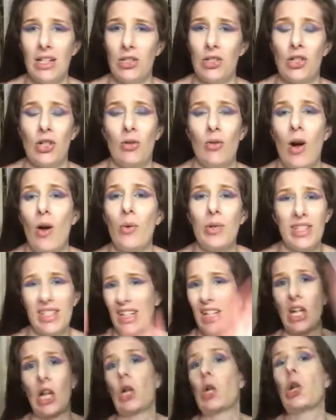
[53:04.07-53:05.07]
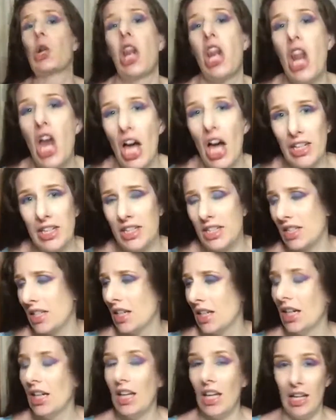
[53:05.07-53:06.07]
dad's chihuahua is going to go nuts
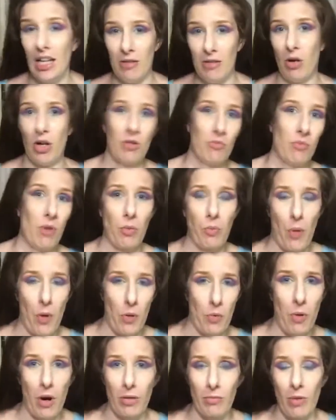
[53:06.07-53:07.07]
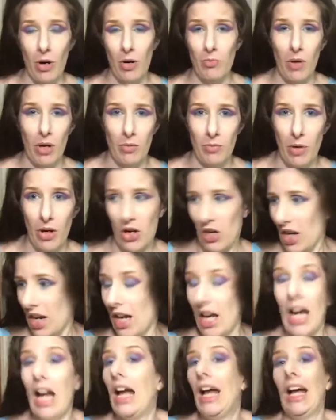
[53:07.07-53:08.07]
and bark, bark, bark, bark, bark, bark, bark.
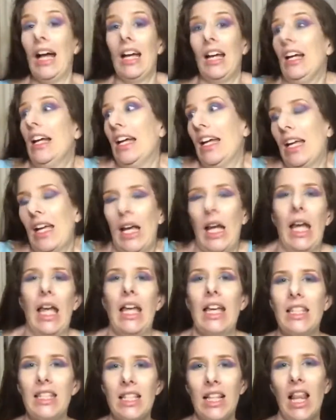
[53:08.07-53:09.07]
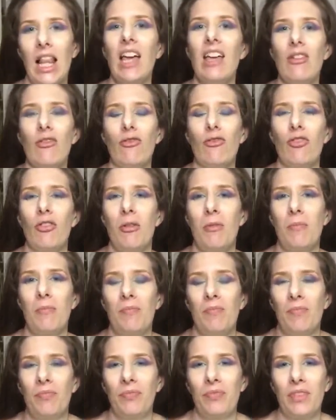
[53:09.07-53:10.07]
It's life.
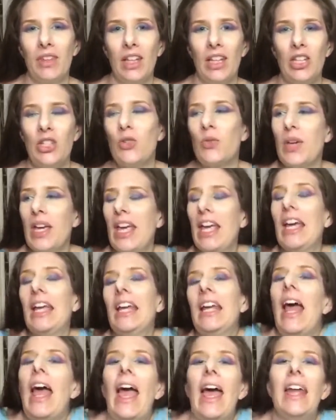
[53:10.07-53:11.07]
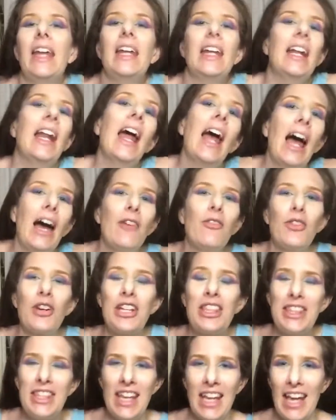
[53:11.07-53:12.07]
You can't edit
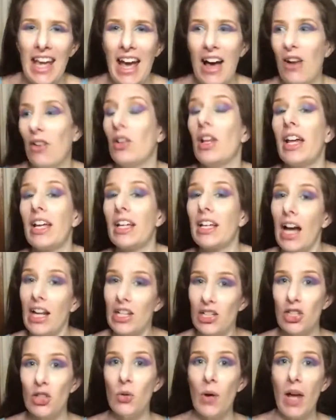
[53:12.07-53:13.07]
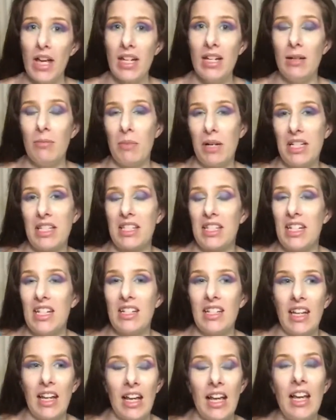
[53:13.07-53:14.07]
everything out. Like, I do edit my
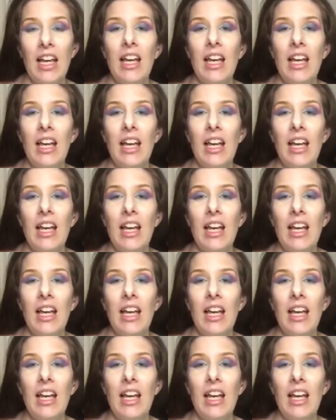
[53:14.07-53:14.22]
sneezing